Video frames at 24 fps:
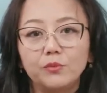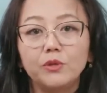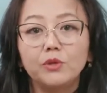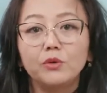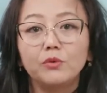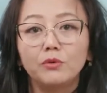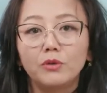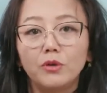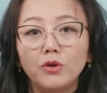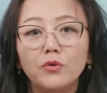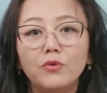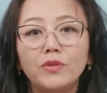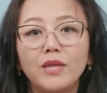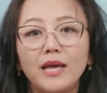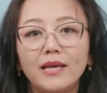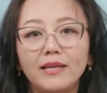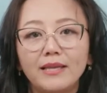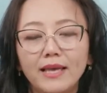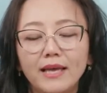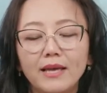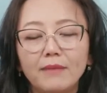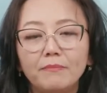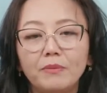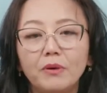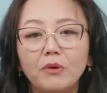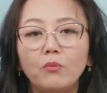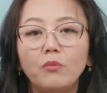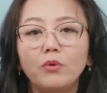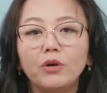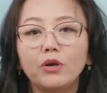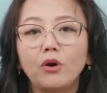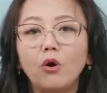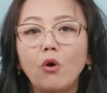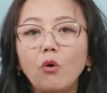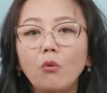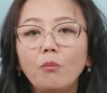We don't know that yet, but
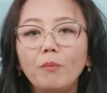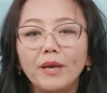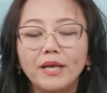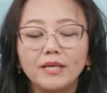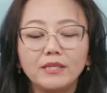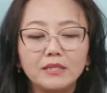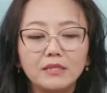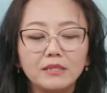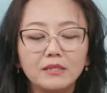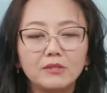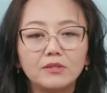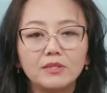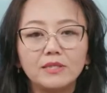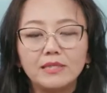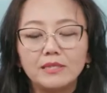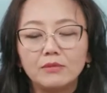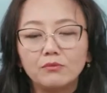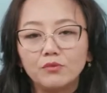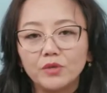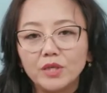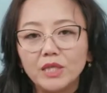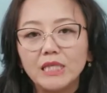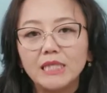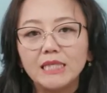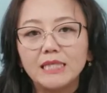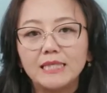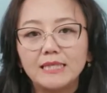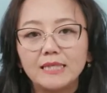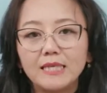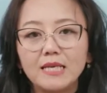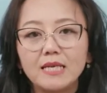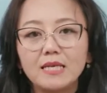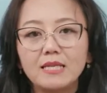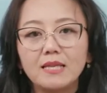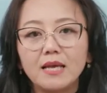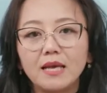we're hoping to really
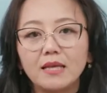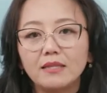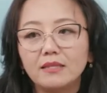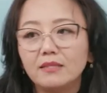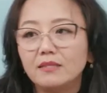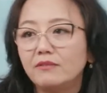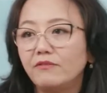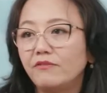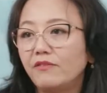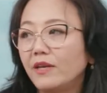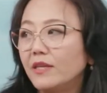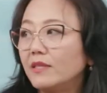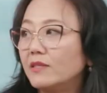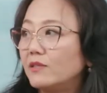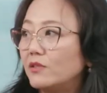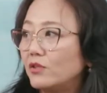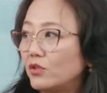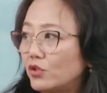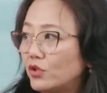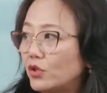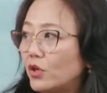see that the defense